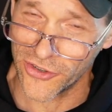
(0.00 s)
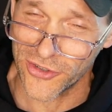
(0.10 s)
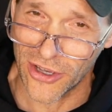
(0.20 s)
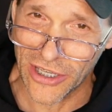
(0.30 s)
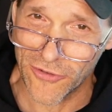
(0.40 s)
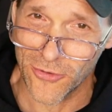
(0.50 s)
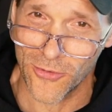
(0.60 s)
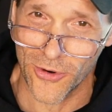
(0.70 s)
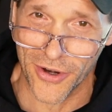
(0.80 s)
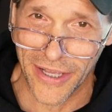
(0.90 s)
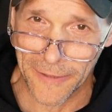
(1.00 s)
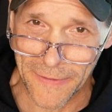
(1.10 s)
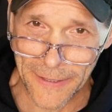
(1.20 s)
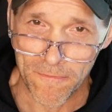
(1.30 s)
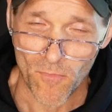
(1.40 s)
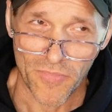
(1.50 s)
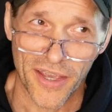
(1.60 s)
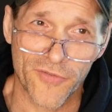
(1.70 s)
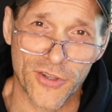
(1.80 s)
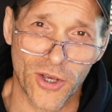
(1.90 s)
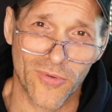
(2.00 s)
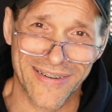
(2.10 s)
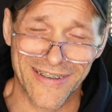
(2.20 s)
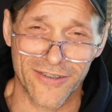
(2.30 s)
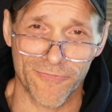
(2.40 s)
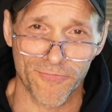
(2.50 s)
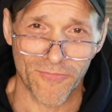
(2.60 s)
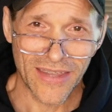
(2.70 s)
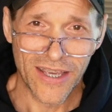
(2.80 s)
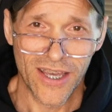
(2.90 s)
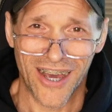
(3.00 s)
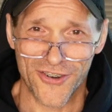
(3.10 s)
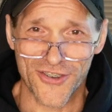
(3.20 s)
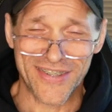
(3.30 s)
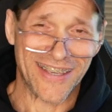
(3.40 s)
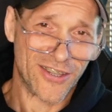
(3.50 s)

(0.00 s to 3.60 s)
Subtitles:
So I'll give you a warning that if you don't want to understand